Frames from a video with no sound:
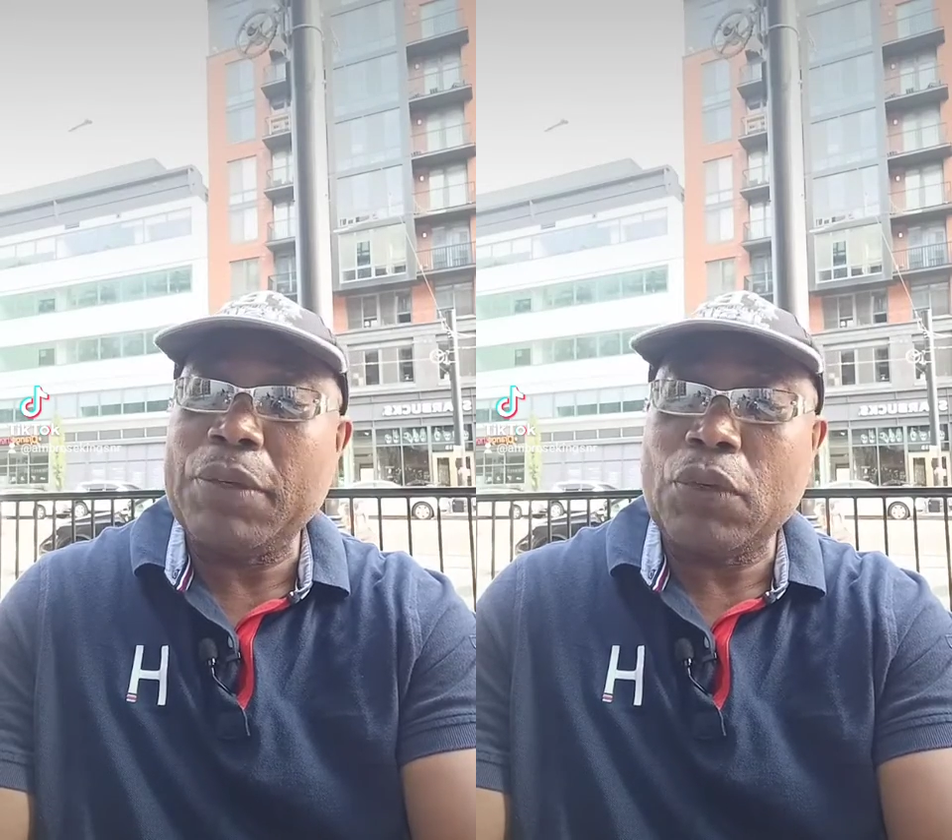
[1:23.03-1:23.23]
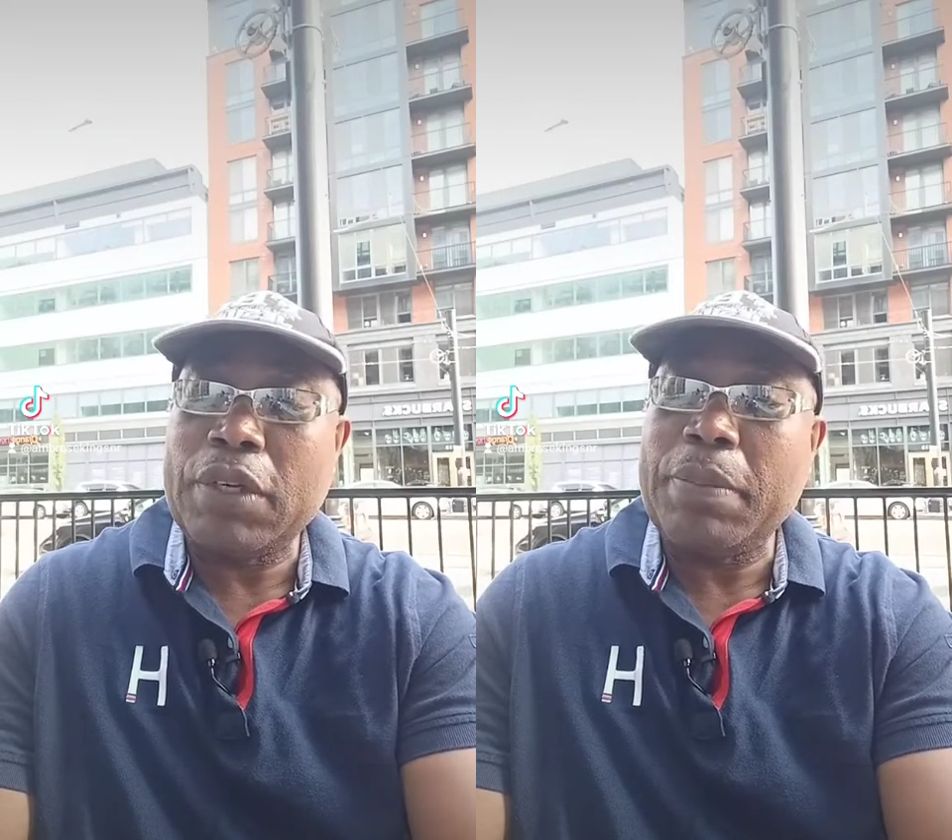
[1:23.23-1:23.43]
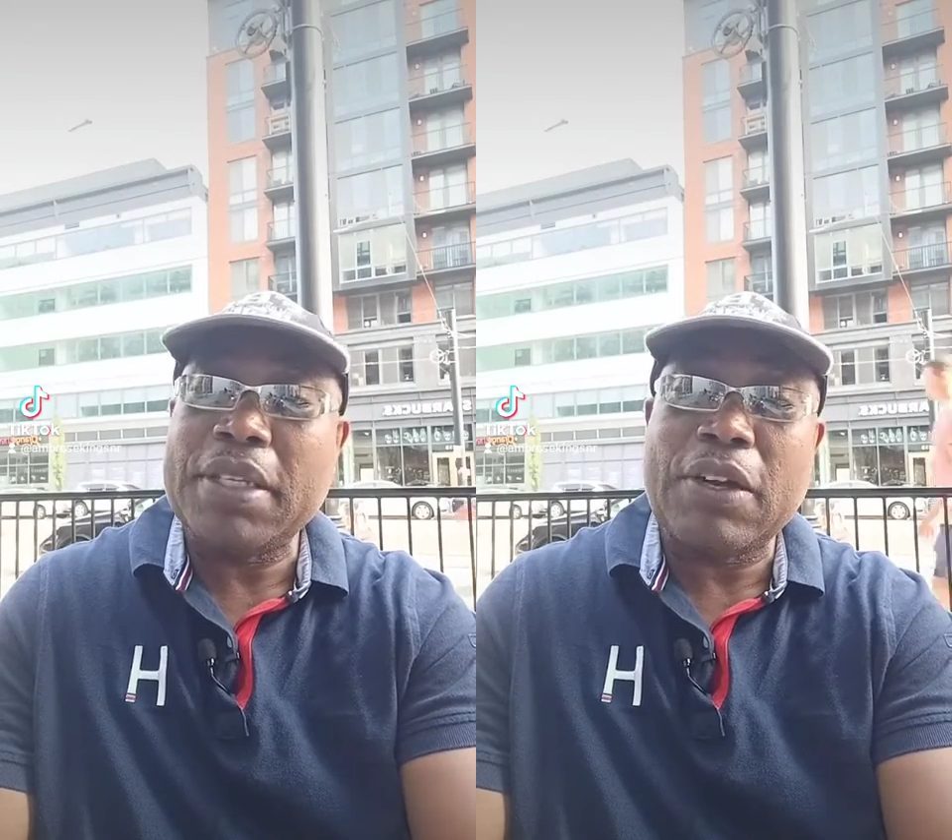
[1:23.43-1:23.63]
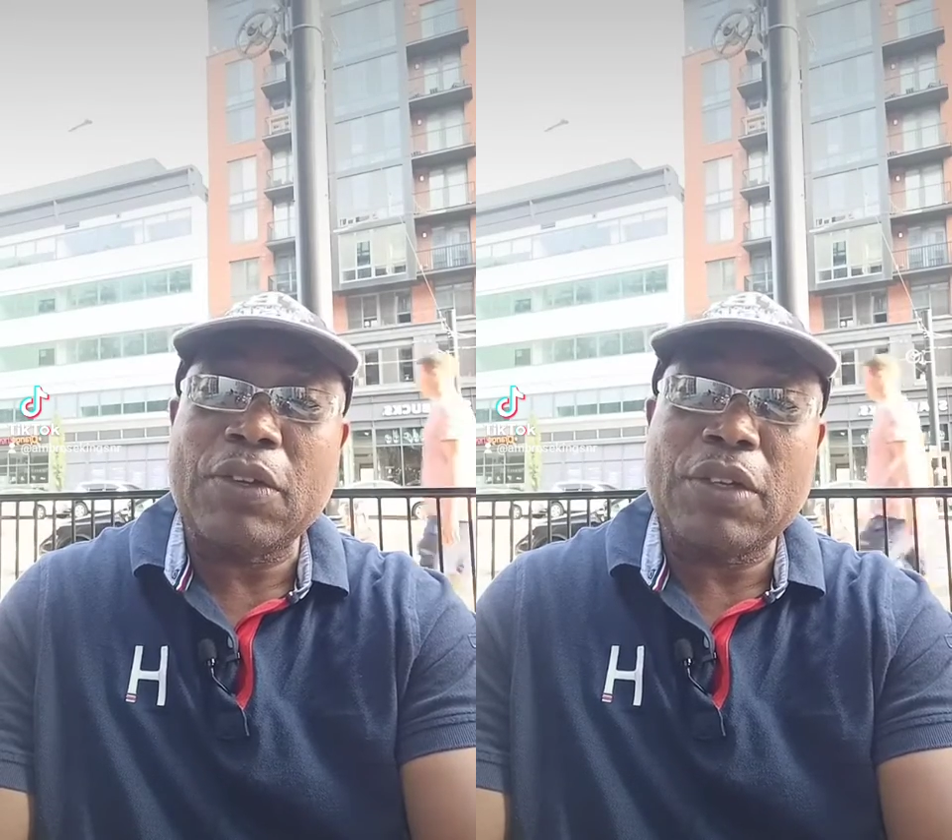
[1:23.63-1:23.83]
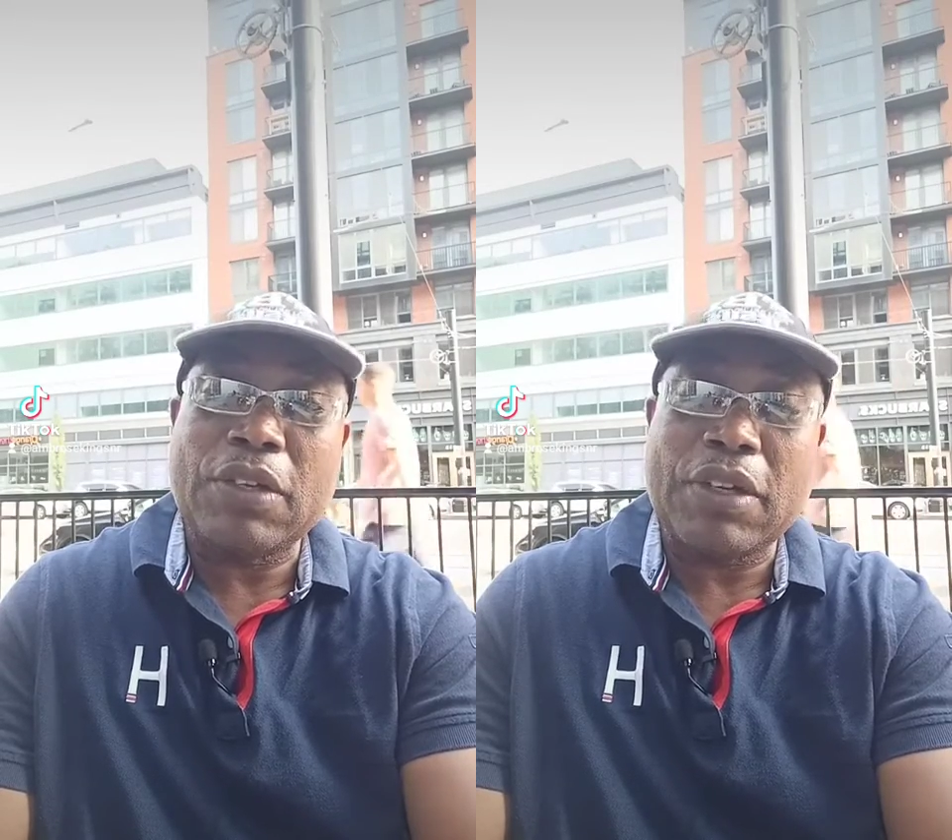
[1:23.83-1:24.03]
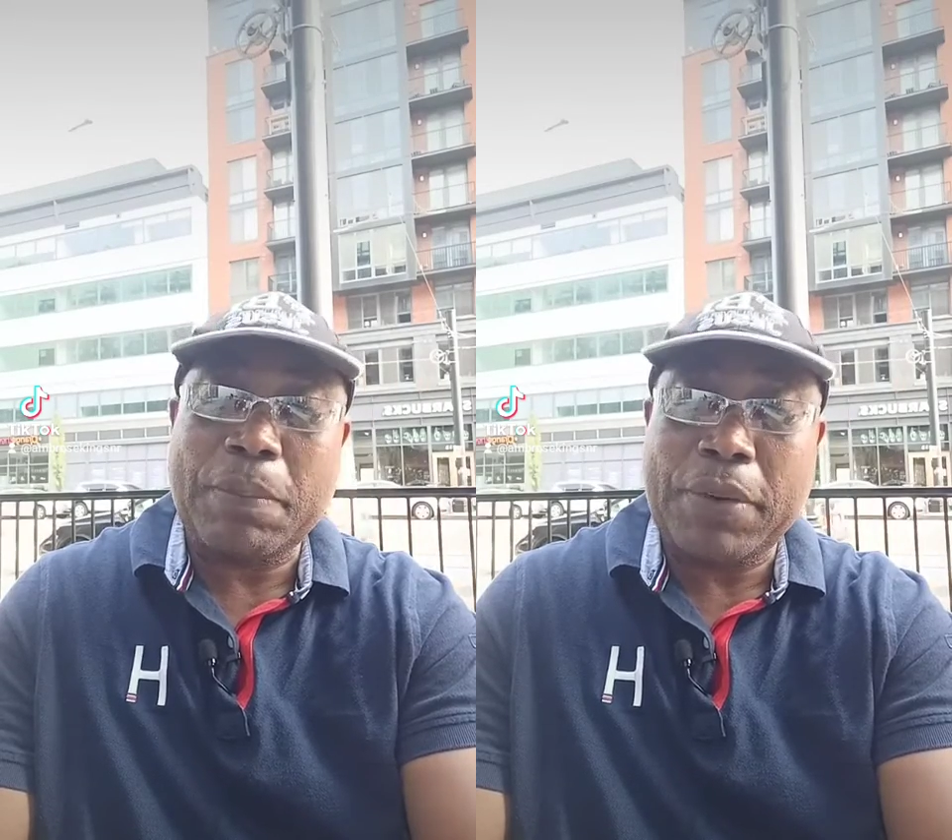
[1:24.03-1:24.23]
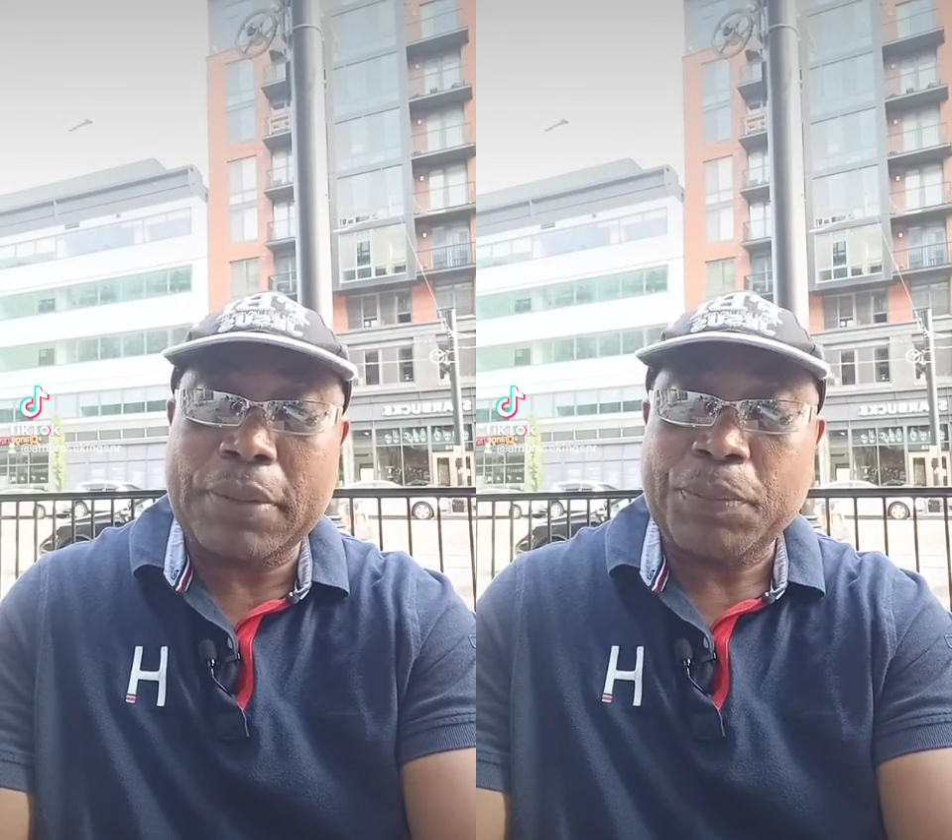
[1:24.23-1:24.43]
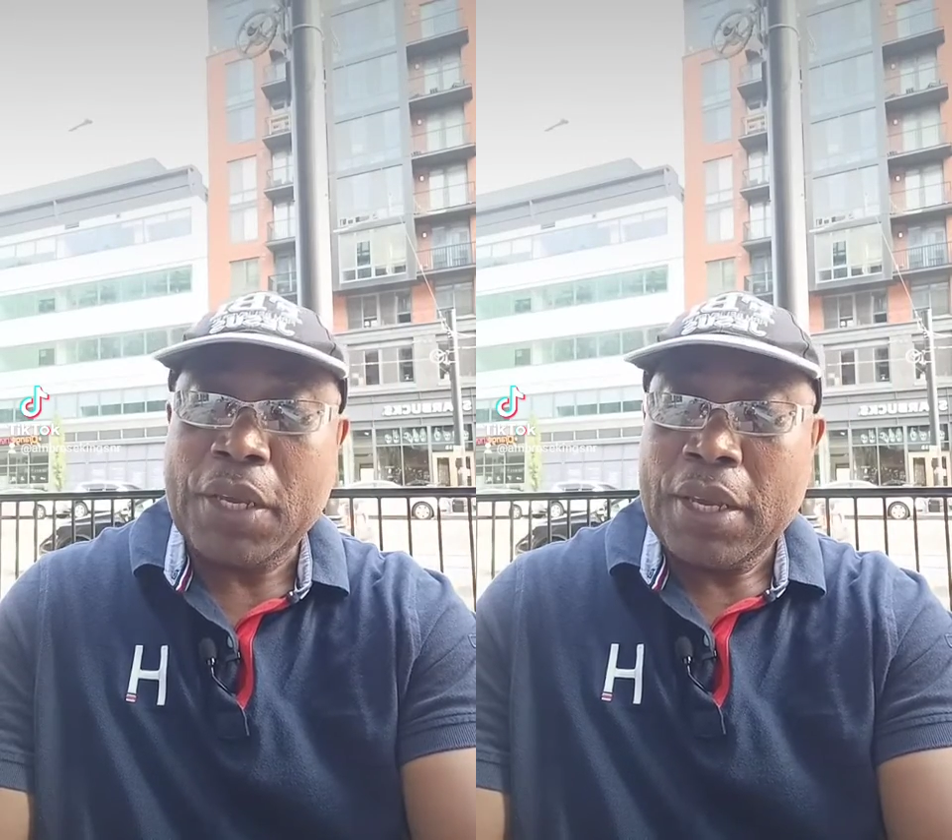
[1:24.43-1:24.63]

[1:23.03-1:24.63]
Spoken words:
so they miss out on the other part.